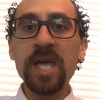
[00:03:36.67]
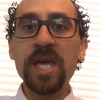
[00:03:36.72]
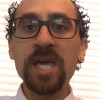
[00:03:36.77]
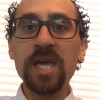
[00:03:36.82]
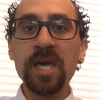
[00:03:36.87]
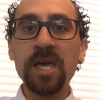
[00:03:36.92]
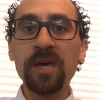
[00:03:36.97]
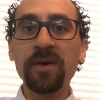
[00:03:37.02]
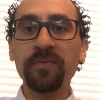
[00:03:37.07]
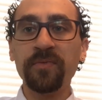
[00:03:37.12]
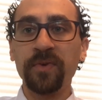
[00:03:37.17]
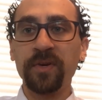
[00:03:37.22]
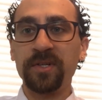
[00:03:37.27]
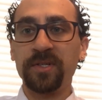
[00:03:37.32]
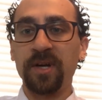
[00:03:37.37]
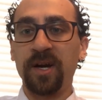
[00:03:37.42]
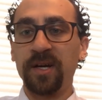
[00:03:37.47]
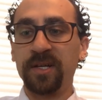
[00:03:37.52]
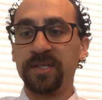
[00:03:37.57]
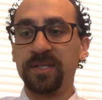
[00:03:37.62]
If your
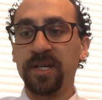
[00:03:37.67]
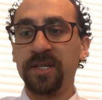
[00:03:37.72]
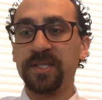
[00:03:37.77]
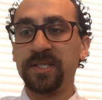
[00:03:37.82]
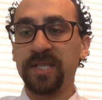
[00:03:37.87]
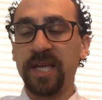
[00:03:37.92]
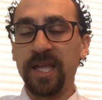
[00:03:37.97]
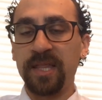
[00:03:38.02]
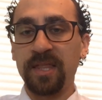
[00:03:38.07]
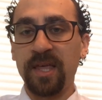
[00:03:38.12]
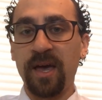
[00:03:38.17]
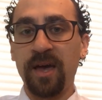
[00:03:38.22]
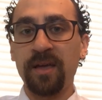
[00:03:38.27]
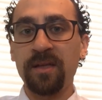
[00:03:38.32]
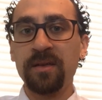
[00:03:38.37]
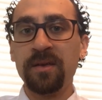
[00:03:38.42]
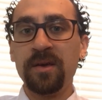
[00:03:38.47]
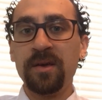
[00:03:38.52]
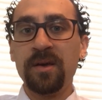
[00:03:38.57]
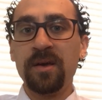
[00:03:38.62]
dog does get
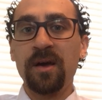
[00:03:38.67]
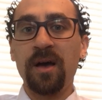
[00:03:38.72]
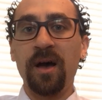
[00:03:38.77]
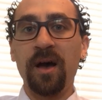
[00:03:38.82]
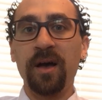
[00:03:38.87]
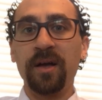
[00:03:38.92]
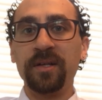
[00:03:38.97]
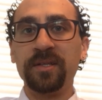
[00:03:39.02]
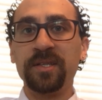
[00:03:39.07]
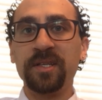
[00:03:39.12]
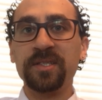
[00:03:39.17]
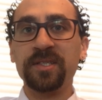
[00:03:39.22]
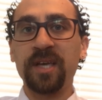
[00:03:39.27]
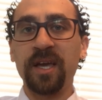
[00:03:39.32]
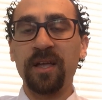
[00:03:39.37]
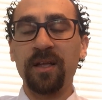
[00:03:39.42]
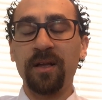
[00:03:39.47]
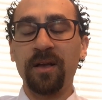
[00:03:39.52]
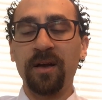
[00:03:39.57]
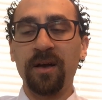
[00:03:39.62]
that,
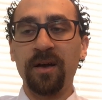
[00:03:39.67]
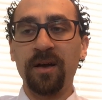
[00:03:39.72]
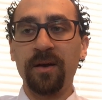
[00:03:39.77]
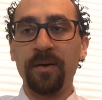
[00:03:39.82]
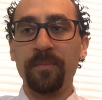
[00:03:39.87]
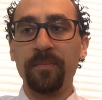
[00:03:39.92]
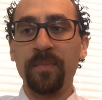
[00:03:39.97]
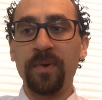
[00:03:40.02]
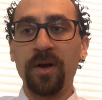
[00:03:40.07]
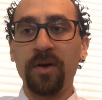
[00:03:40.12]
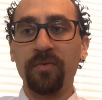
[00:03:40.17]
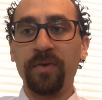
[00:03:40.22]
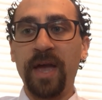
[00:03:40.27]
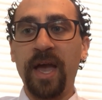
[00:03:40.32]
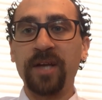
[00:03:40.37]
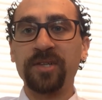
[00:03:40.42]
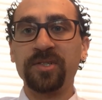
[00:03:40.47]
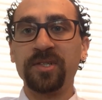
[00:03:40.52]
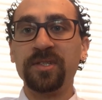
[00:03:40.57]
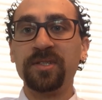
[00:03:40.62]
a
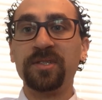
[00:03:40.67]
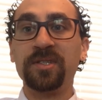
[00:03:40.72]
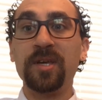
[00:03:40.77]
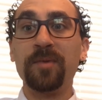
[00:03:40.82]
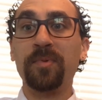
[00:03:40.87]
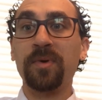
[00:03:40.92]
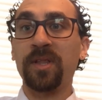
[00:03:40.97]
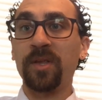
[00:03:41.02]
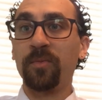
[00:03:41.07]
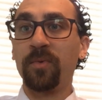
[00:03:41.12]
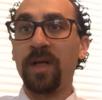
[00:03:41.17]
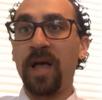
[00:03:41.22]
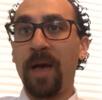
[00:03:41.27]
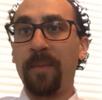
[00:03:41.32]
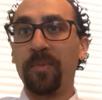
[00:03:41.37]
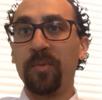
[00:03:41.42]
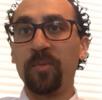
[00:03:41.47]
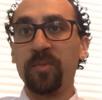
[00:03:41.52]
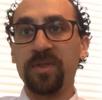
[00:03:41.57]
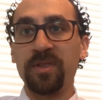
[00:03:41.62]
reaction, typically will
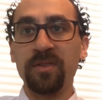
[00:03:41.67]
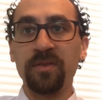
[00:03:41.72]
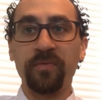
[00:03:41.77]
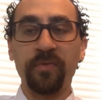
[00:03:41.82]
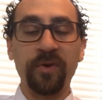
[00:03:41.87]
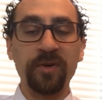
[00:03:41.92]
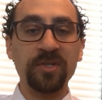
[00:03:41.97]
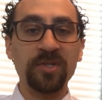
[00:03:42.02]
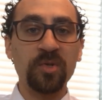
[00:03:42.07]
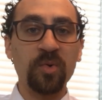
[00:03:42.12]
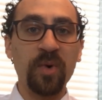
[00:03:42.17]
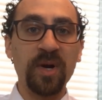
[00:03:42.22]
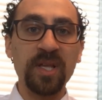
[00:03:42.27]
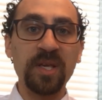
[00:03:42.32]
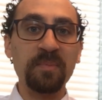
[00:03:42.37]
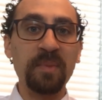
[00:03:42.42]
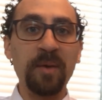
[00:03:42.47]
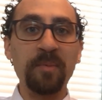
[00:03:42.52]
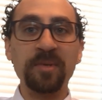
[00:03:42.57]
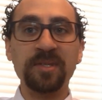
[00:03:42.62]
happen within the first 20,
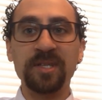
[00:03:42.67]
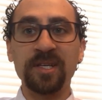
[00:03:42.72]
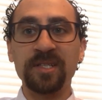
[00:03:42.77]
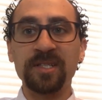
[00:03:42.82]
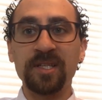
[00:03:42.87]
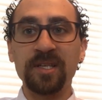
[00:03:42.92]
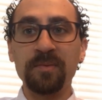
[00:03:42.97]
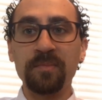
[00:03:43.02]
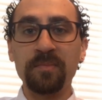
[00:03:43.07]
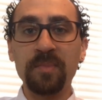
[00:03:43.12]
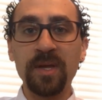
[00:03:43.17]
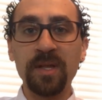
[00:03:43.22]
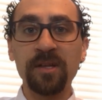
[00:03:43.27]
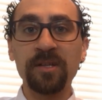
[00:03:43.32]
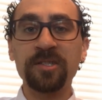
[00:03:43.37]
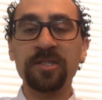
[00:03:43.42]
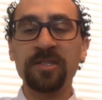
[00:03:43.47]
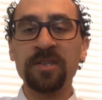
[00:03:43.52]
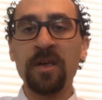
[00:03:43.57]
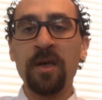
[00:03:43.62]
maybe 60
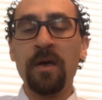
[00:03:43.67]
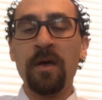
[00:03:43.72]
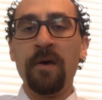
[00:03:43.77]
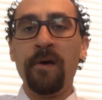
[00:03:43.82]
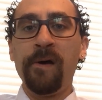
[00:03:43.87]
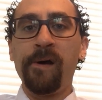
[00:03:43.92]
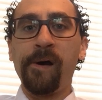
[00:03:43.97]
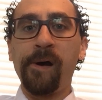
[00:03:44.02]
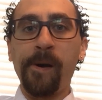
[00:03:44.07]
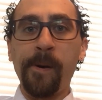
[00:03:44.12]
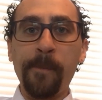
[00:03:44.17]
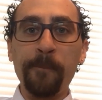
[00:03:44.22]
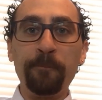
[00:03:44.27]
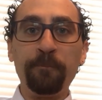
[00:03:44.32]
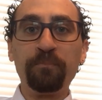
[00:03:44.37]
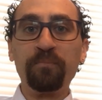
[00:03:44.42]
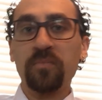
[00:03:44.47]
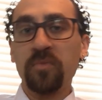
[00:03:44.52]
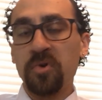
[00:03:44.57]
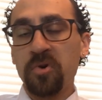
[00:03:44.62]
minutes.
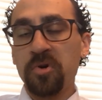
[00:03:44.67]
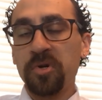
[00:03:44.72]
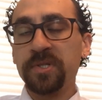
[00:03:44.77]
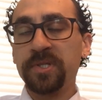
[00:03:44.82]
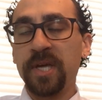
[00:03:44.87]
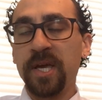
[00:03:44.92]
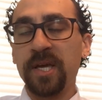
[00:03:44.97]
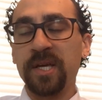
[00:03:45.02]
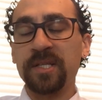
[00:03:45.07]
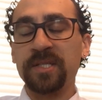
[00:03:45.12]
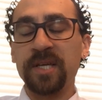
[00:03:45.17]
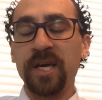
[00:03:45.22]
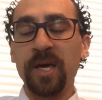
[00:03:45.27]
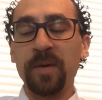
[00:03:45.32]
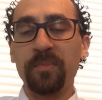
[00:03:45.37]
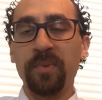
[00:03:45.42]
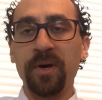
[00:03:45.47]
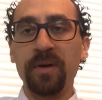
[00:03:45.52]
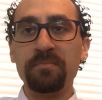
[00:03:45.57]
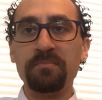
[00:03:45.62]
Could take a day,
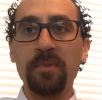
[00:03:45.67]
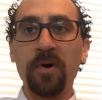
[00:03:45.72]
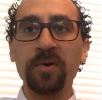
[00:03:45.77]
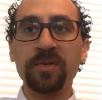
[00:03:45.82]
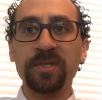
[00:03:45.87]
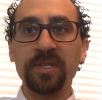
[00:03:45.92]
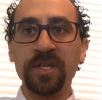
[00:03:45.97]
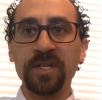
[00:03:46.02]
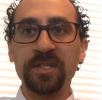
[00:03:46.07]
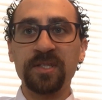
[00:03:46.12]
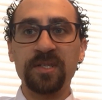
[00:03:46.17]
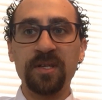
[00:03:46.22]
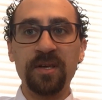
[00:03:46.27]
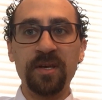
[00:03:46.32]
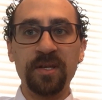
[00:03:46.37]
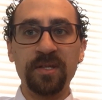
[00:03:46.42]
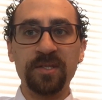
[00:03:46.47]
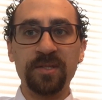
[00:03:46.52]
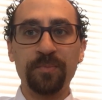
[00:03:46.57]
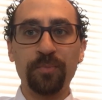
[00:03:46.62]
but mostly
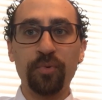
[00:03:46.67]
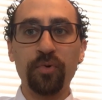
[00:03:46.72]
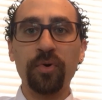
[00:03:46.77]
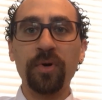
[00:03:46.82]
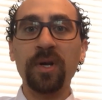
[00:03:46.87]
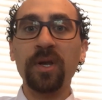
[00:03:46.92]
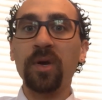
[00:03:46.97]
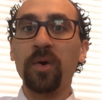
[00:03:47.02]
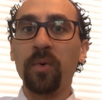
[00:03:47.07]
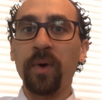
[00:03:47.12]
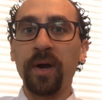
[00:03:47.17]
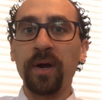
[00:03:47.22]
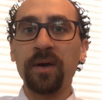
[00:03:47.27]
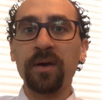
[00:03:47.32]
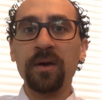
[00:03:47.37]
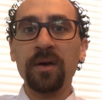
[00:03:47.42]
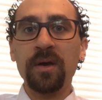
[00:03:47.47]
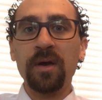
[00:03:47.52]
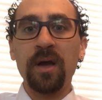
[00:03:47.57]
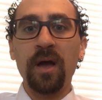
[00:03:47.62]
it's pretty quick.
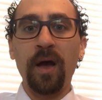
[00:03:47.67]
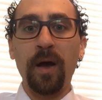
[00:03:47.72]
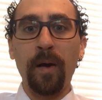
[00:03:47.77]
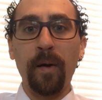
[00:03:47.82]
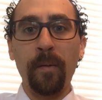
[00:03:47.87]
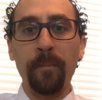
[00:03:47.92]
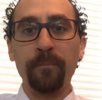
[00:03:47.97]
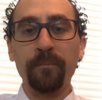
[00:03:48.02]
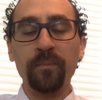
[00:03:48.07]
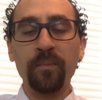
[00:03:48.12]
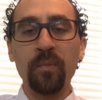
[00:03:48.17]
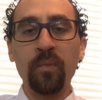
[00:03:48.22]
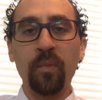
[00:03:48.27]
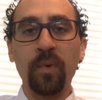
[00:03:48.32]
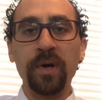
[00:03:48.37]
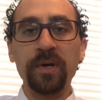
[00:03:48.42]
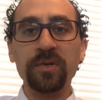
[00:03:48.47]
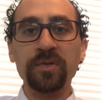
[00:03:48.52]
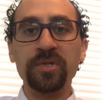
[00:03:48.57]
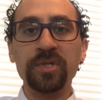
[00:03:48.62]

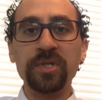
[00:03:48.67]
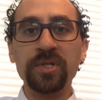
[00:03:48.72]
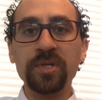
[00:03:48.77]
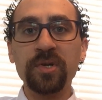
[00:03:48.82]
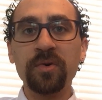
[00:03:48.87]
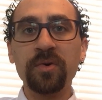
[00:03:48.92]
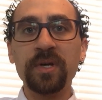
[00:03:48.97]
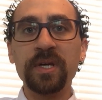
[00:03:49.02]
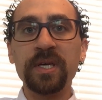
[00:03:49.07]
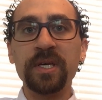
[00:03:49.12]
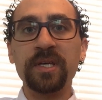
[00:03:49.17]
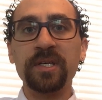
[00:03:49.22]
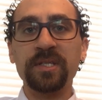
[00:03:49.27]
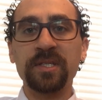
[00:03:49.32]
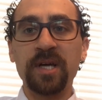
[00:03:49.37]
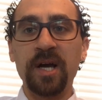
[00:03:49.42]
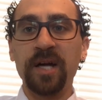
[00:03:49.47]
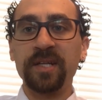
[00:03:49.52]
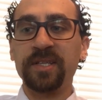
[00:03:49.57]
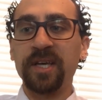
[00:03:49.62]
What you should do is
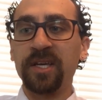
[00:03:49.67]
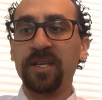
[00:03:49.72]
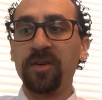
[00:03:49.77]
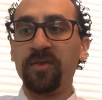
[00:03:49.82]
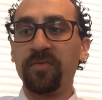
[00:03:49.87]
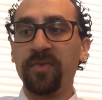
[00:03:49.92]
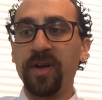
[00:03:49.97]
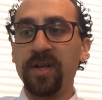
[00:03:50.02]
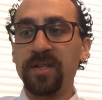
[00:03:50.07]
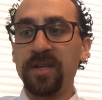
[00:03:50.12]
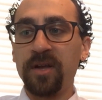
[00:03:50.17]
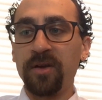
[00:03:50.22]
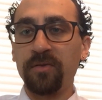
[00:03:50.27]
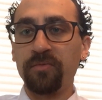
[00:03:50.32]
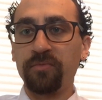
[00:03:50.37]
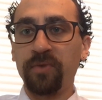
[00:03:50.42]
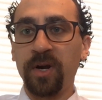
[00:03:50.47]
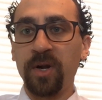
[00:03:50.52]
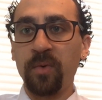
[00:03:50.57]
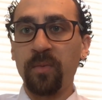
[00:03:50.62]
contact your
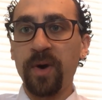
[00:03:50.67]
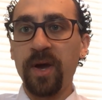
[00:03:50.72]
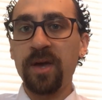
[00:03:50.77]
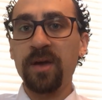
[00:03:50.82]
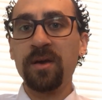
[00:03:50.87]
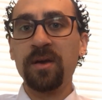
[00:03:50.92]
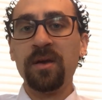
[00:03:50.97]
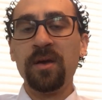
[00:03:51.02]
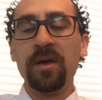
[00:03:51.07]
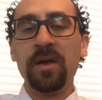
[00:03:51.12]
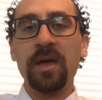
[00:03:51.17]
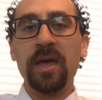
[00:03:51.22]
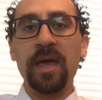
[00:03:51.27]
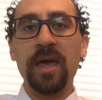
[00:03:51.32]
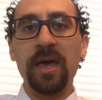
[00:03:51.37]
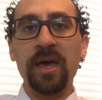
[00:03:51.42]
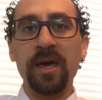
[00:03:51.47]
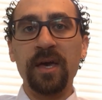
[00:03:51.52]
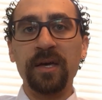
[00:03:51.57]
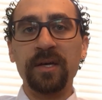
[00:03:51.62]
veterinarian right away,
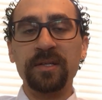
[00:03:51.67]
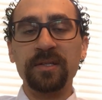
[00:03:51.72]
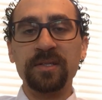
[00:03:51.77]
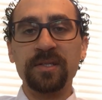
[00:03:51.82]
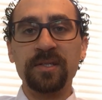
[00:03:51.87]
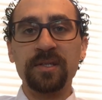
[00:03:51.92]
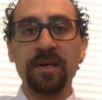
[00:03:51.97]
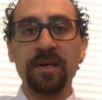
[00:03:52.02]
and